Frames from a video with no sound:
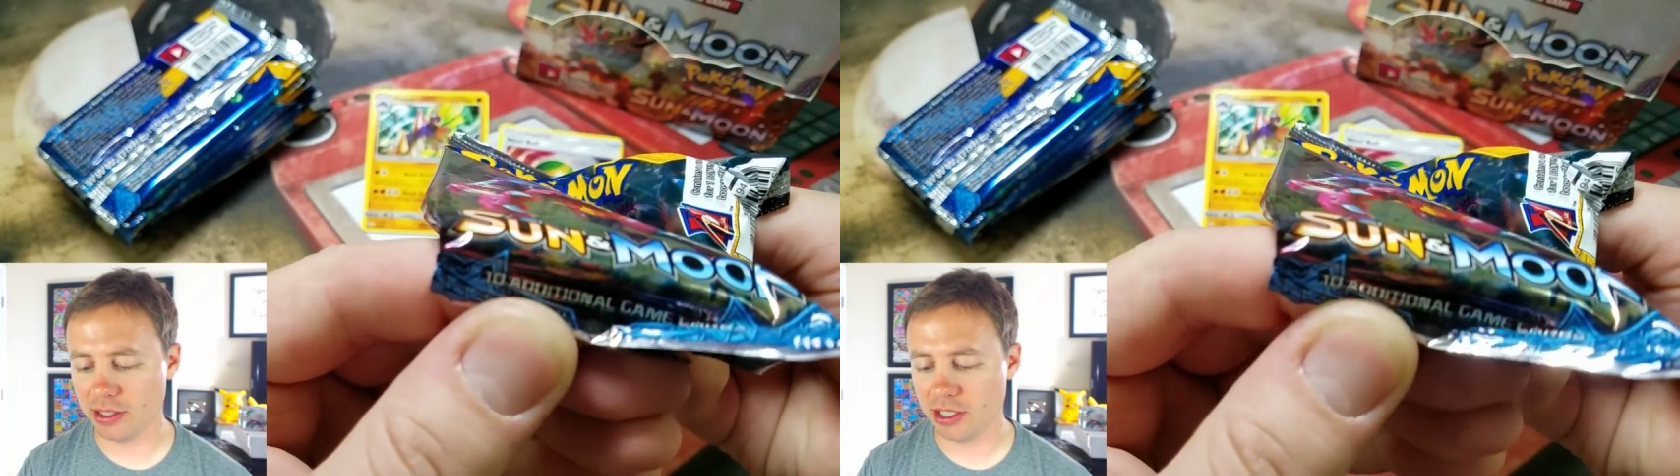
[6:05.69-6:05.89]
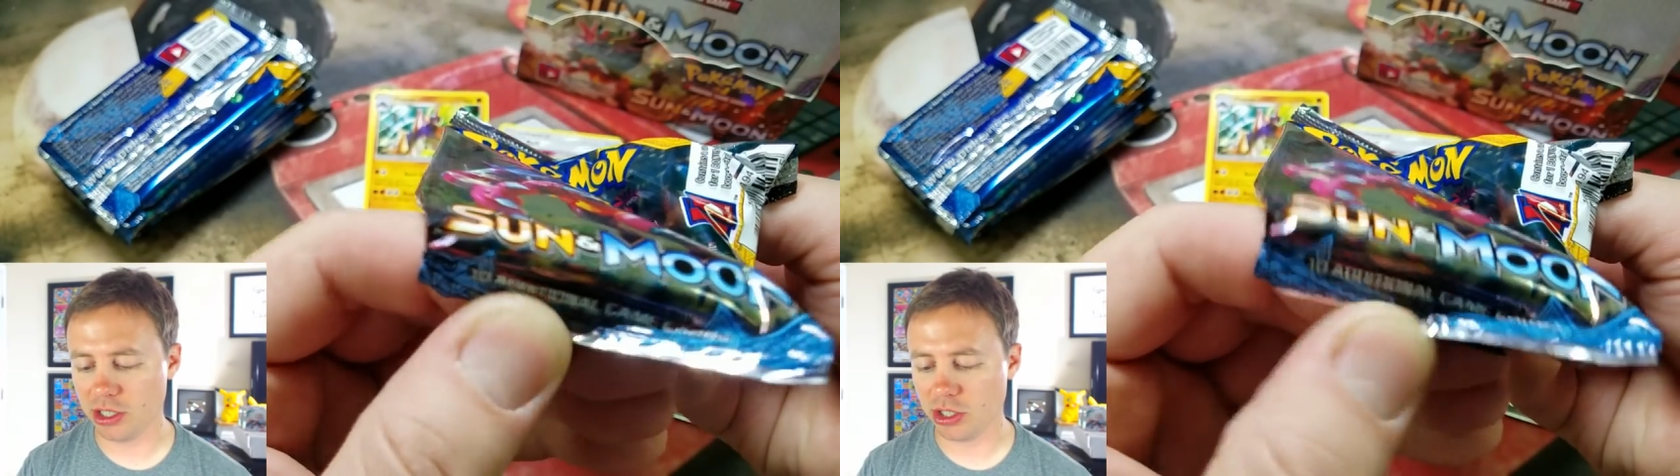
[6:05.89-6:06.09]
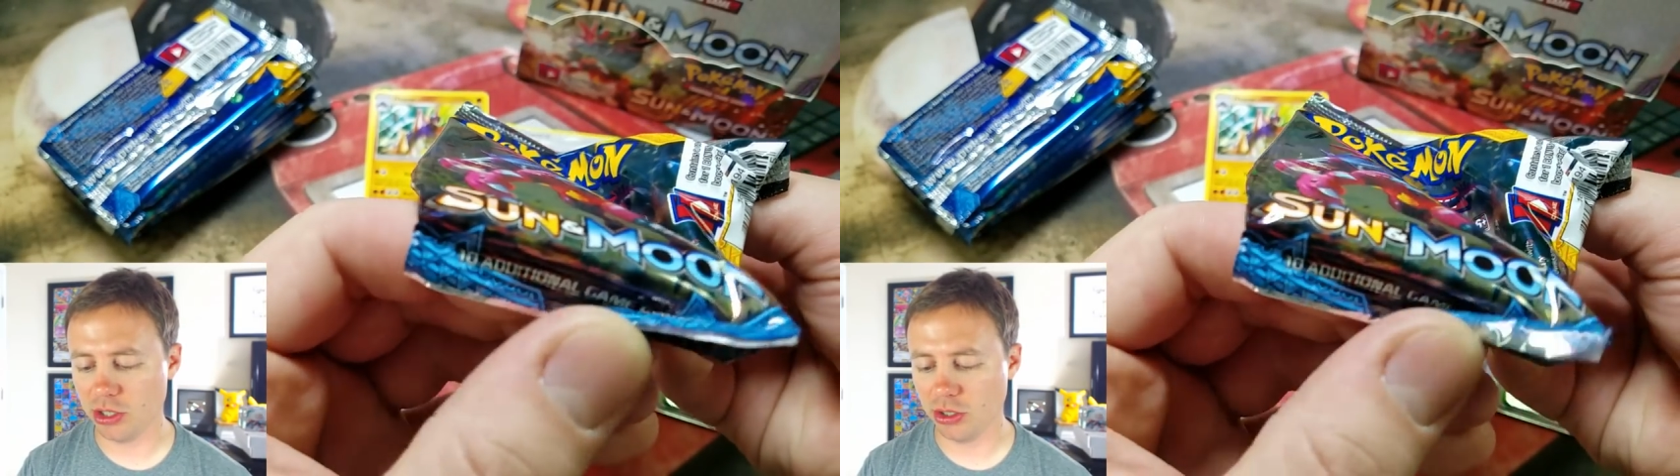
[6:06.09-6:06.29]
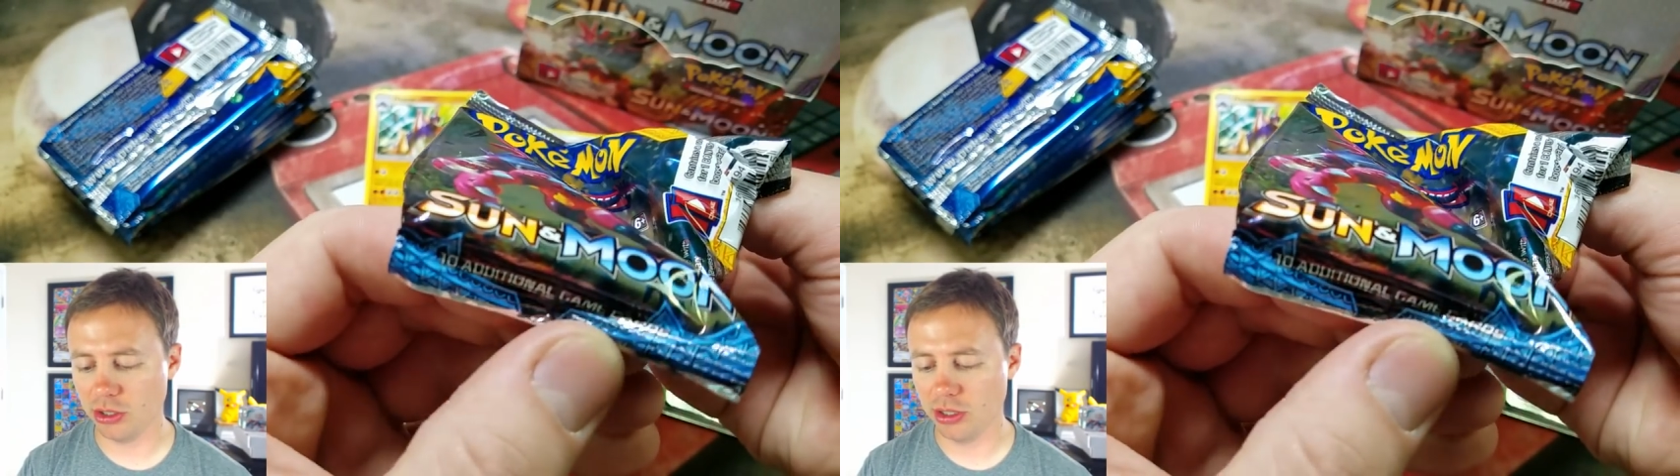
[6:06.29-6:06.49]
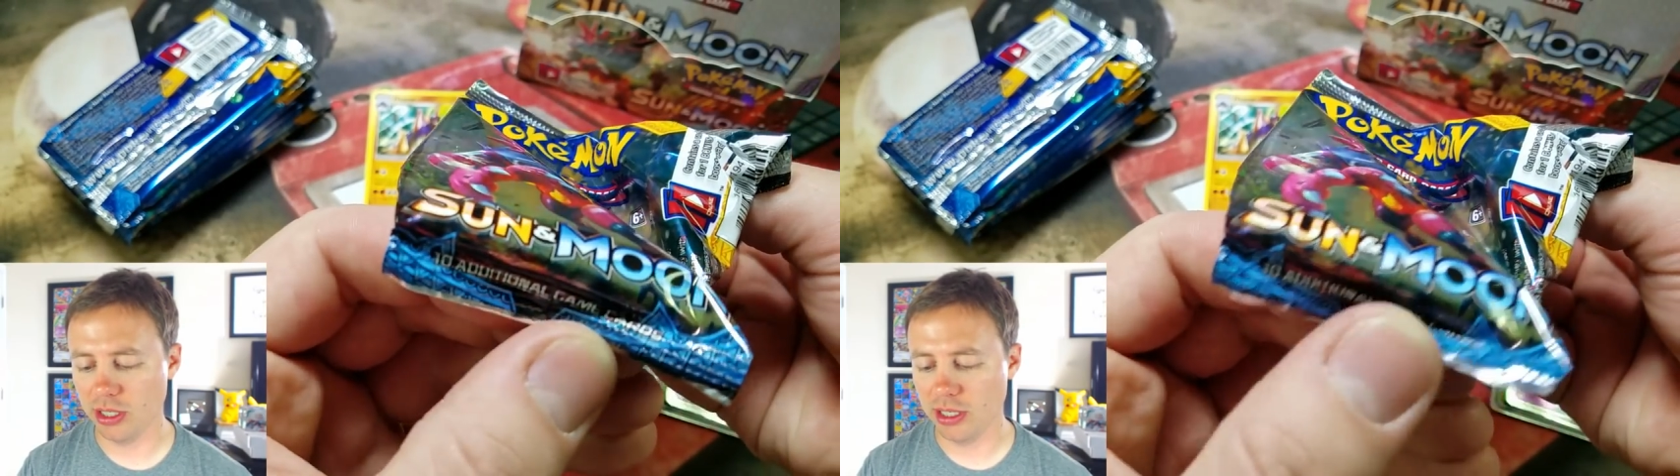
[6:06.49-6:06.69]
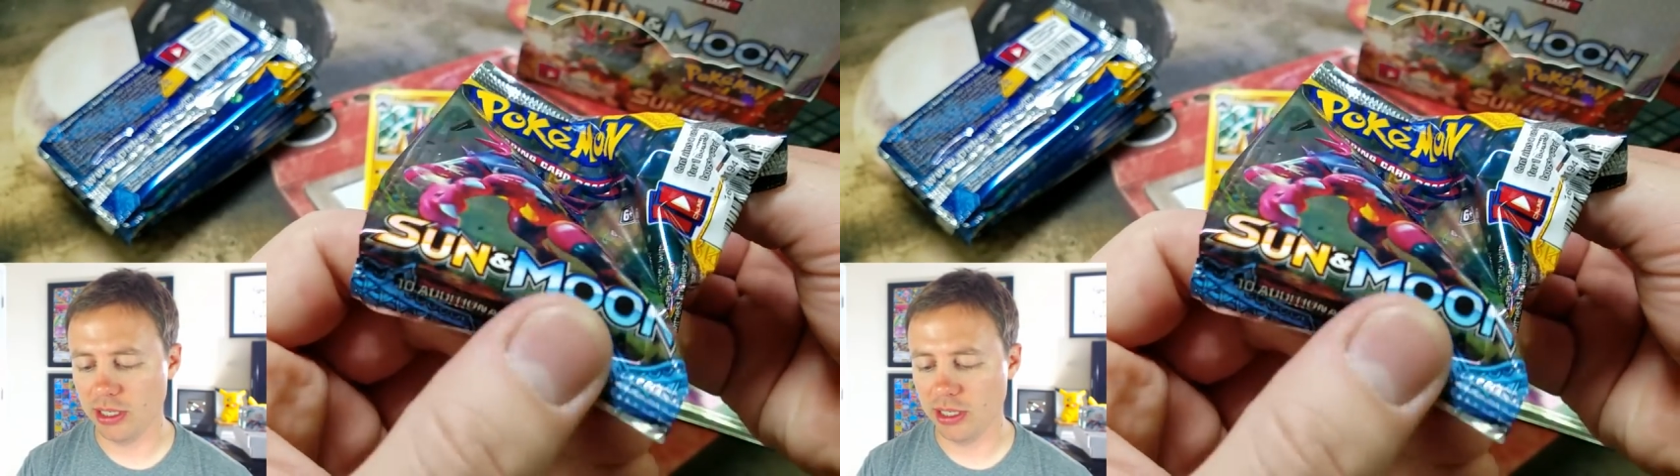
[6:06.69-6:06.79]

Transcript: additional